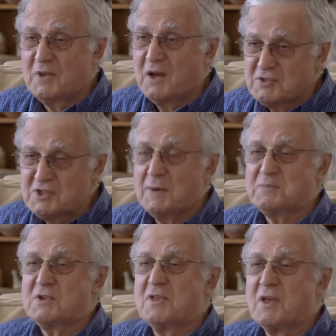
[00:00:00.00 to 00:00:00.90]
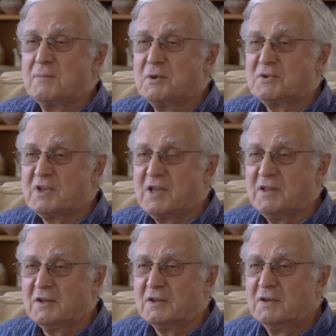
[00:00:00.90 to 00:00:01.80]
concepts that they put
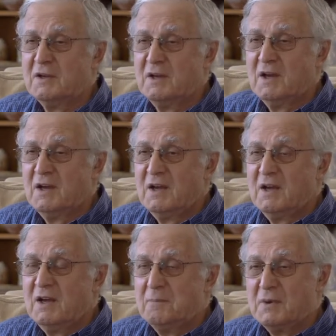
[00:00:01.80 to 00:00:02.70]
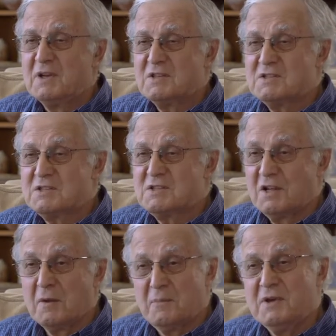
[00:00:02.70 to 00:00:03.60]
together, but it
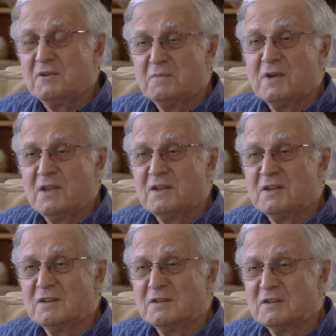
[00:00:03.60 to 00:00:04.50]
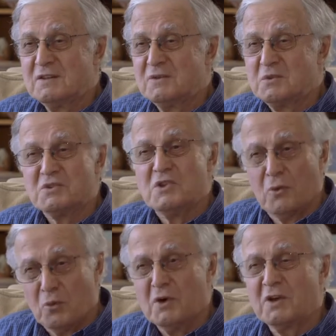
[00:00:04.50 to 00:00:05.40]
still appeared to me that it was
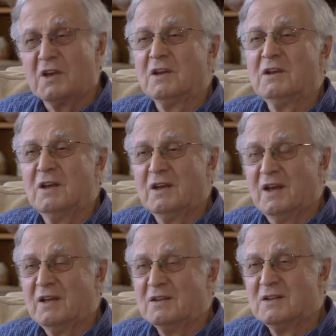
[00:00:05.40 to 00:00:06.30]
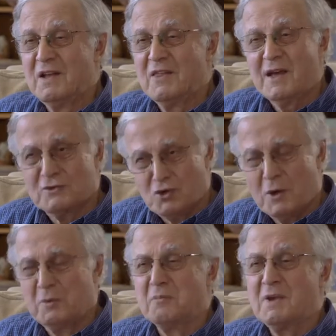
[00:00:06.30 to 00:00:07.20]
not working, and that
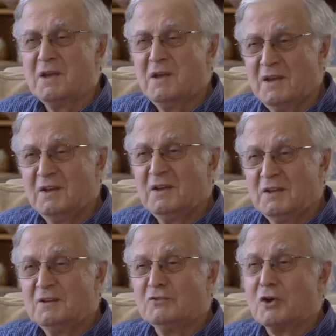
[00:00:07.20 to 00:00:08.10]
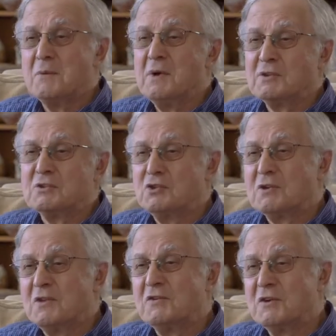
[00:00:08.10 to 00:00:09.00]
troubled me very much
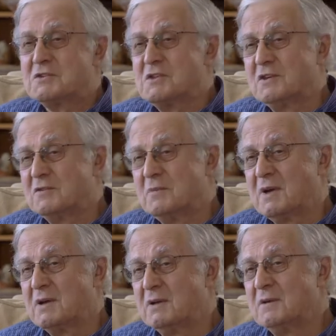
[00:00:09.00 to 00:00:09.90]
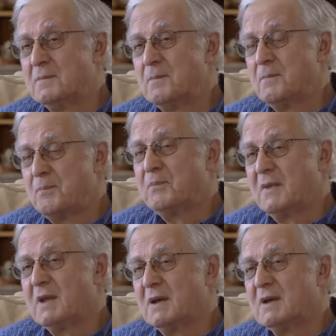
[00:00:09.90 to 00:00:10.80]
during the first year of my
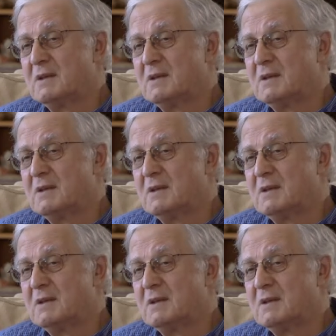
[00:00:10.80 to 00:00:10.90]
uh,